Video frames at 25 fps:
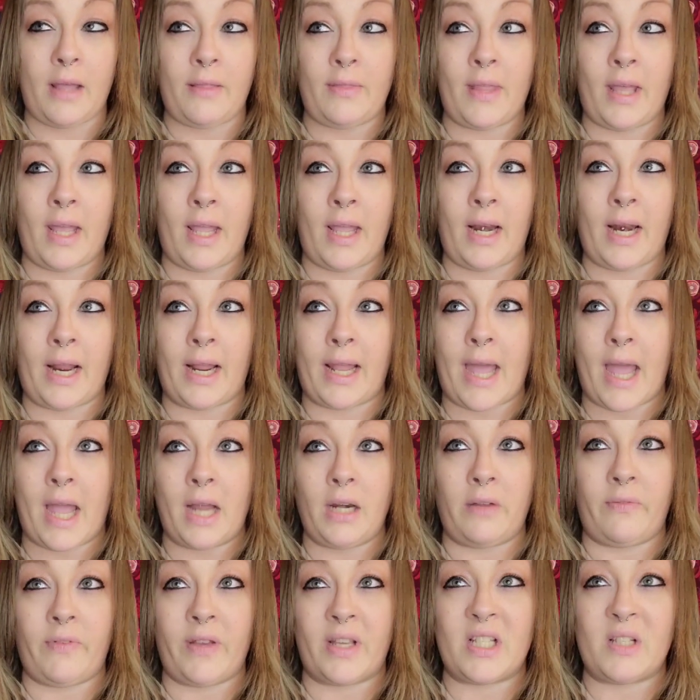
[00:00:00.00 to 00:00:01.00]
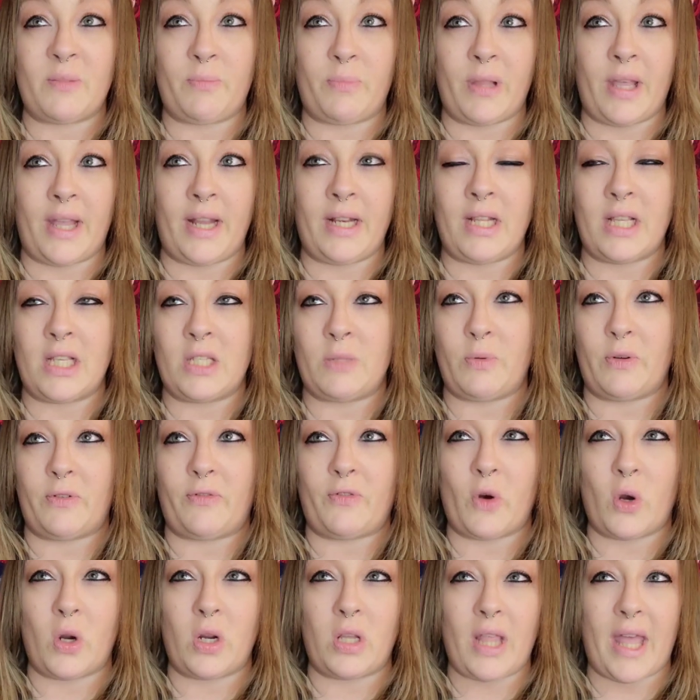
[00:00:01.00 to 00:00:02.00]
and then I kind of explained this
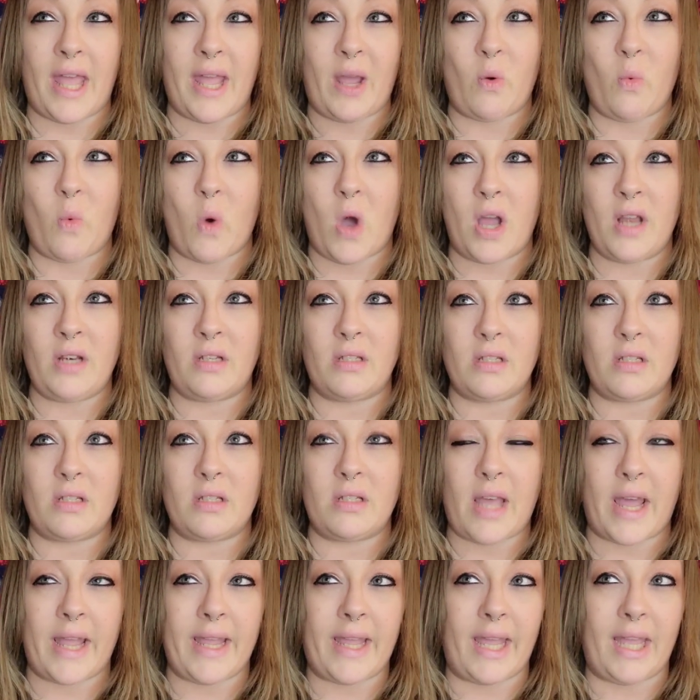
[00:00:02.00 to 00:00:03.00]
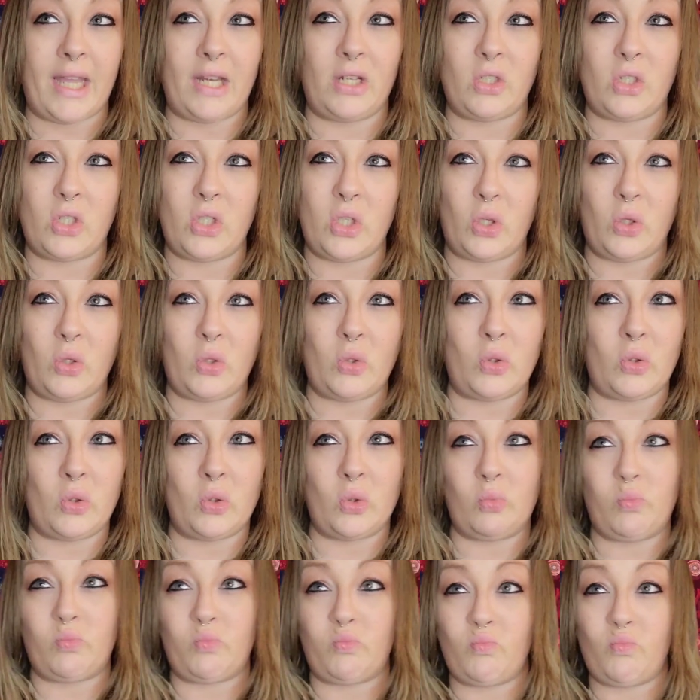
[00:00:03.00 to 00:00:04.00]
before, like once I get
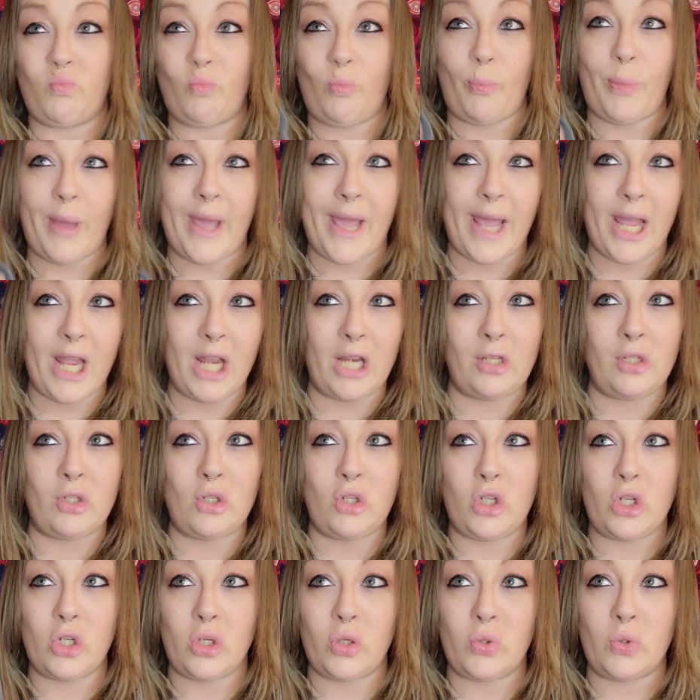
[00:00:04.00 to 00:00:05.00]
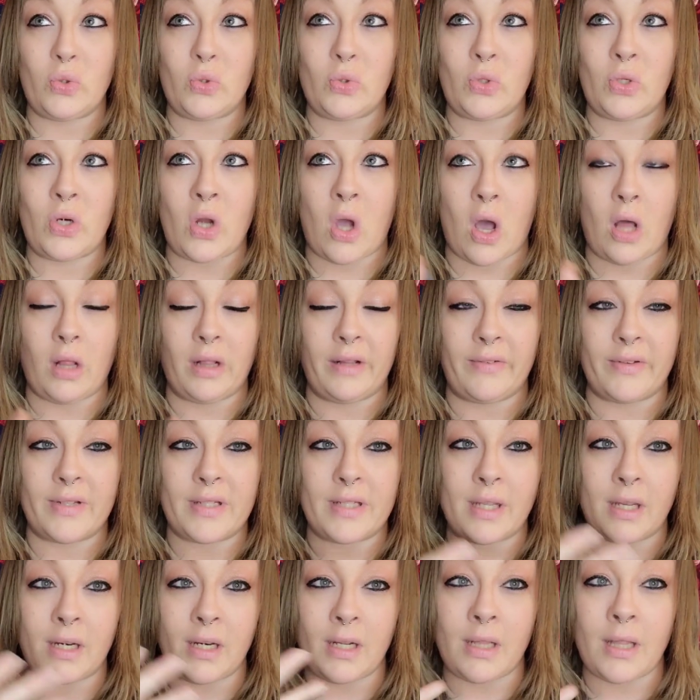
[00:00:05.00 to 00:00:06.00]
to May and June, all of
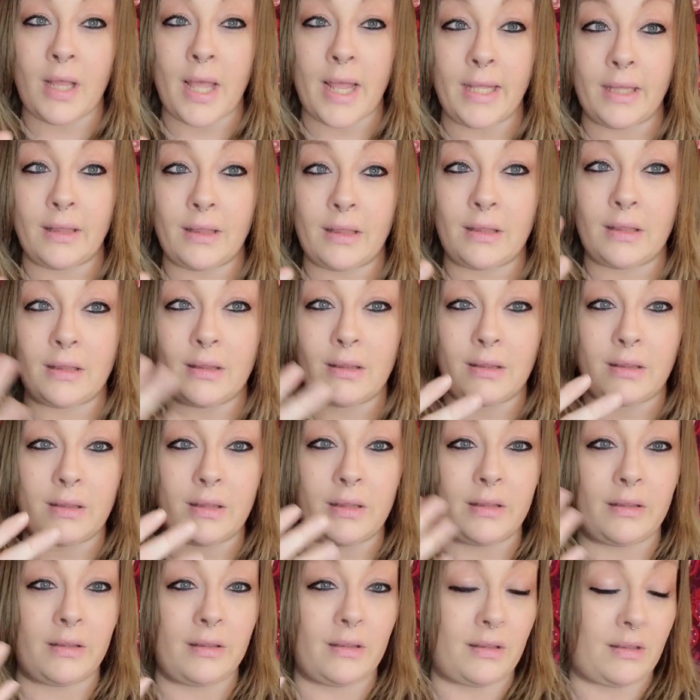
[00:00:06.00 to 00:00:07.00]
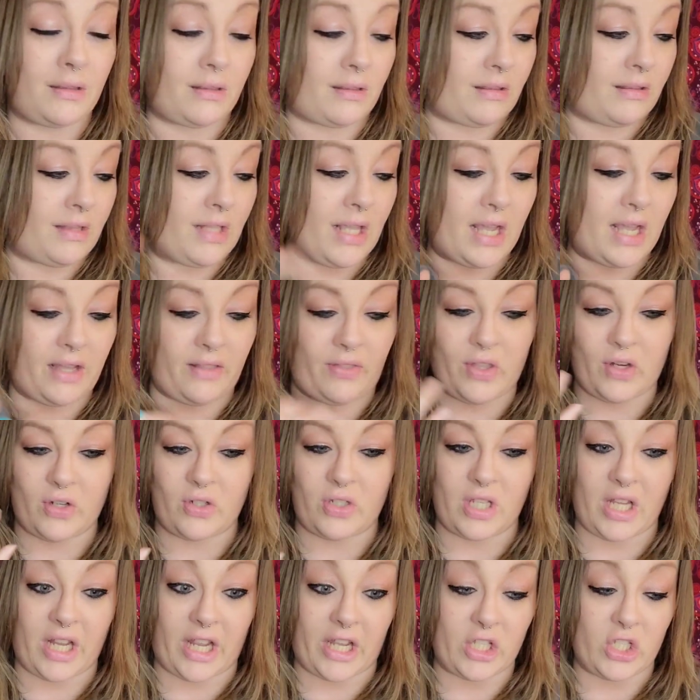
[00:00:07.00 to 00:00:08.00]
a sudden like
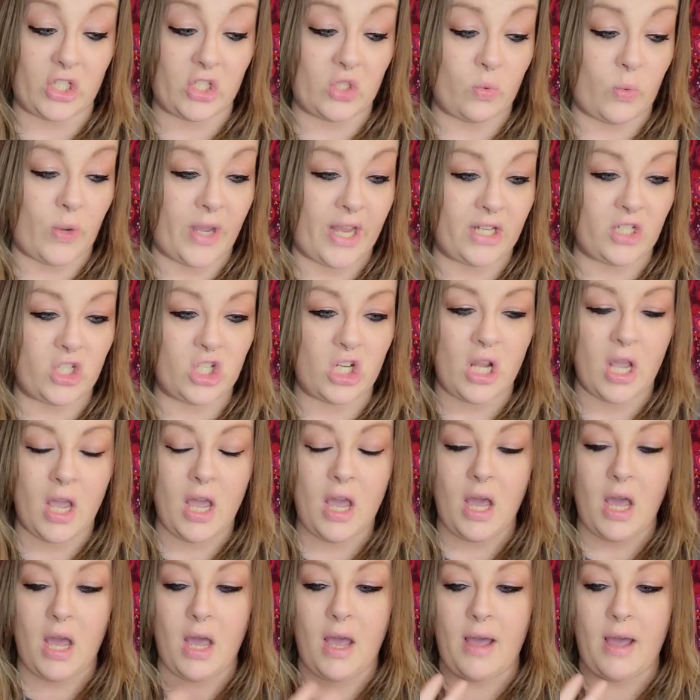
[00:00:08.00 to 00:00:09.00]
there's like a switch.